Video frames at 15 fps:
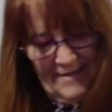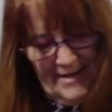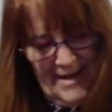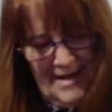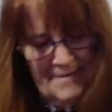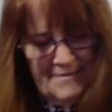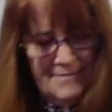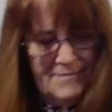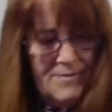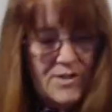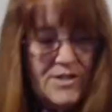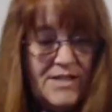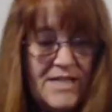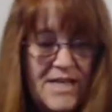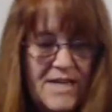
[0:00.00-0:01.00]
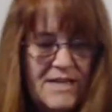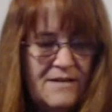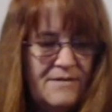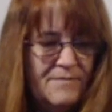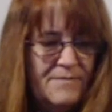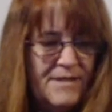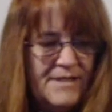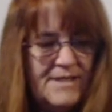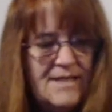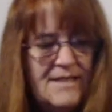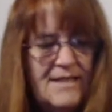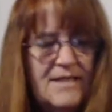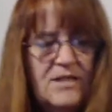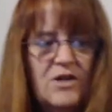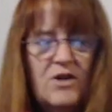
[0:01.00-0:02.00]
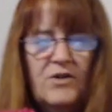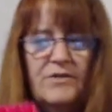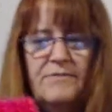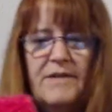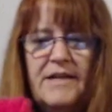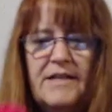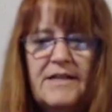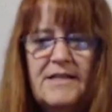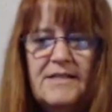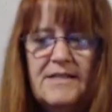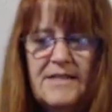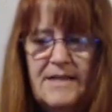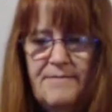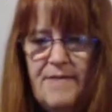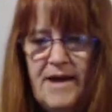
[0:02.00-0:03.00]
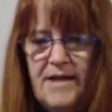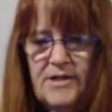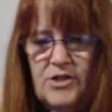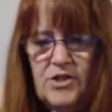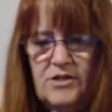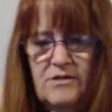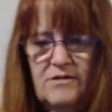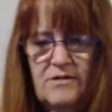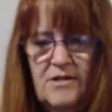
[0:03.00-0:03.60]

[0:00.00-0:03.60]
yeah, we'll see. But see, then you hold them like this and they match.